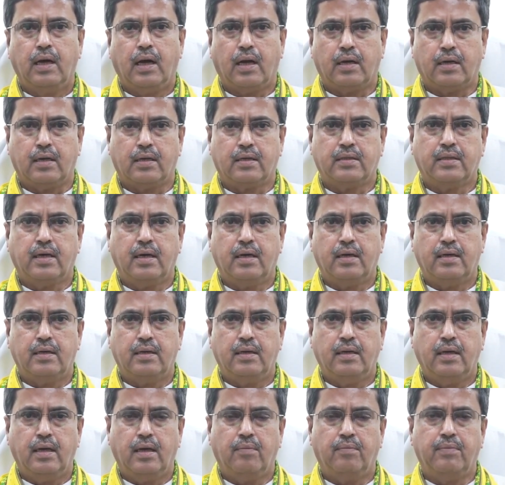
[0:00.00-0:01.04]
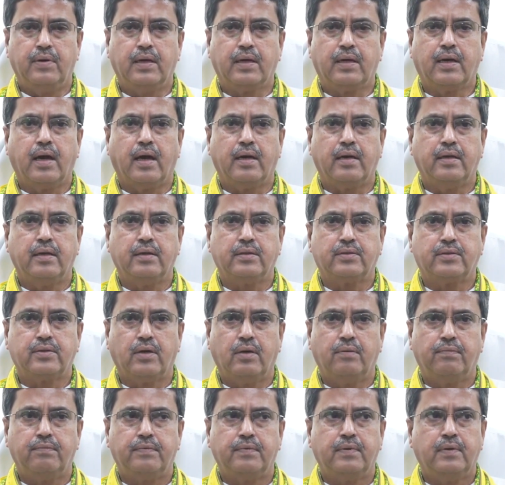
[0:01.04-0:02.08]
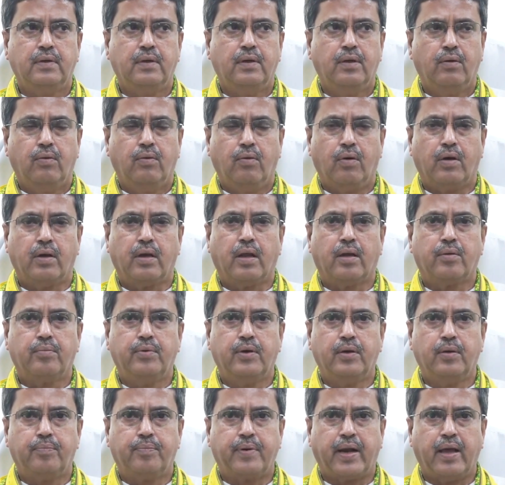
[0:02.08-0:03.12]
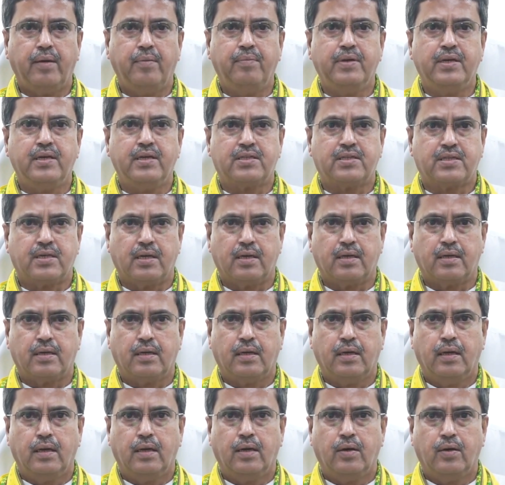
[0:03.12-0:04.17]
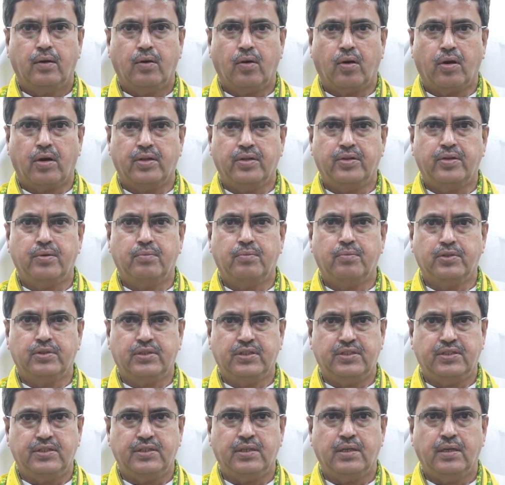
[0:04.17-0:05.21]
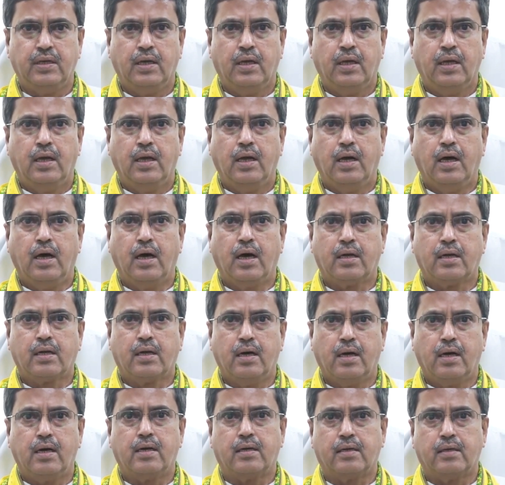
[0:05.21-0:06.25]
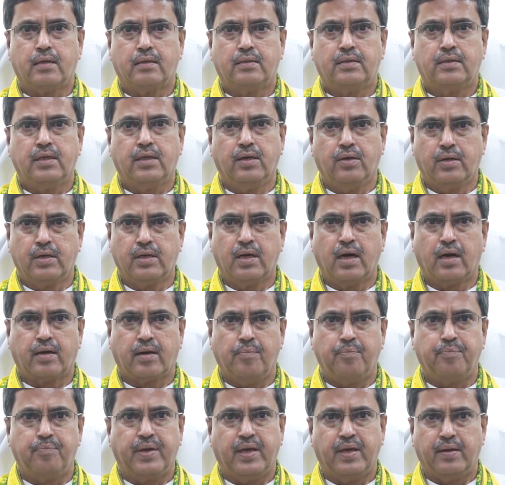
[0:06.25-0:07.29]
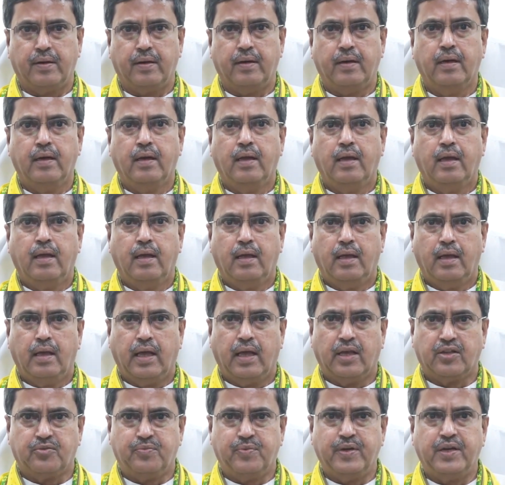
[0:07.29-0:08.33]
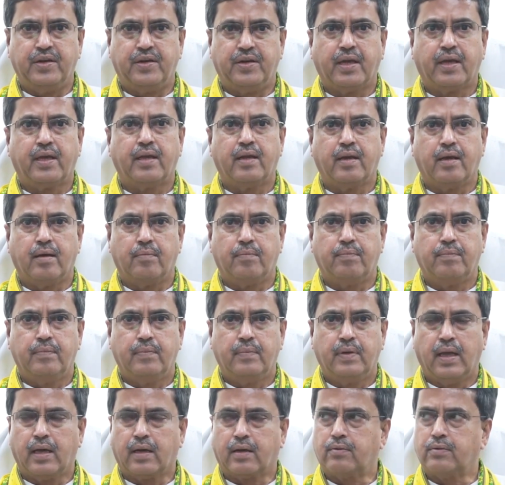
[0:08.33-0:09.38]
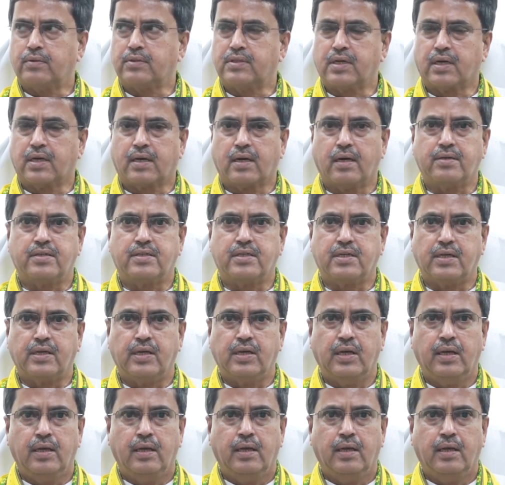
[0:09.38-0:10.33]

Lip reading: under the able guidance of Honorable Prime Minister Narendra Modi ji, Har Ghar Tiranga campaign has been taken up across the country.